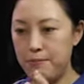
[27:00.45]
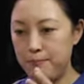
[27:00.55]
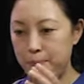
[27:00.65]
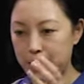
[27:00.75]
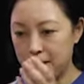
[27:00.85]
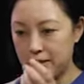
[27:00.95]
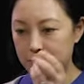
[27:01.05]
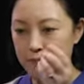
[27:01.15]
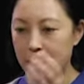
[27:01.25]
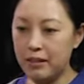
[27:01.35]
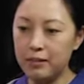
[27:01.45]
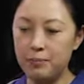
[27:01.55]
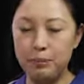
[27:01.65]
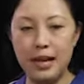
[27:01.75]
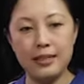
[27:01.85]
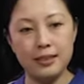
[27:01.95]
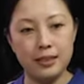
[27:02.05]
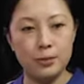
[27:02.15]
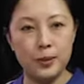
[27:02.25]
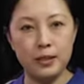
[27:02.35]
piece of metal and plastic
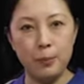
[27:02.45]
that spits out